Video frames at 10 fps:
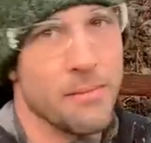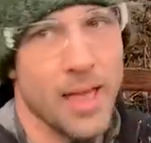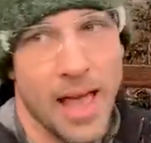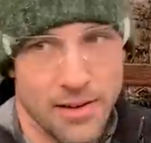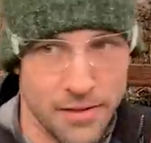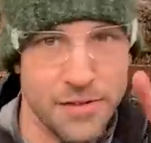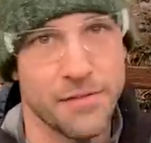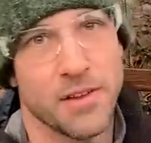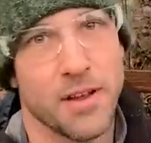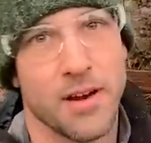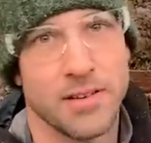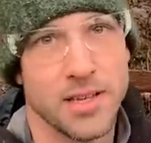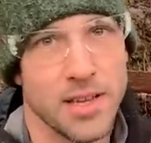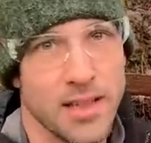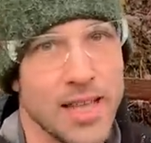out yeah. at fifty yards.
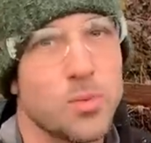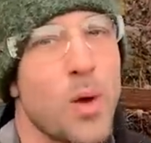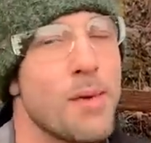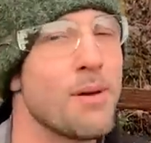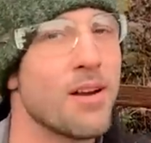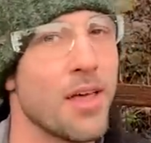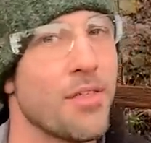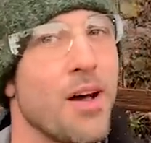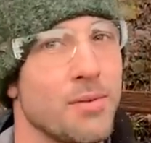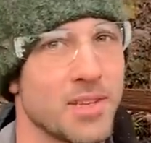That's way better than I thought was.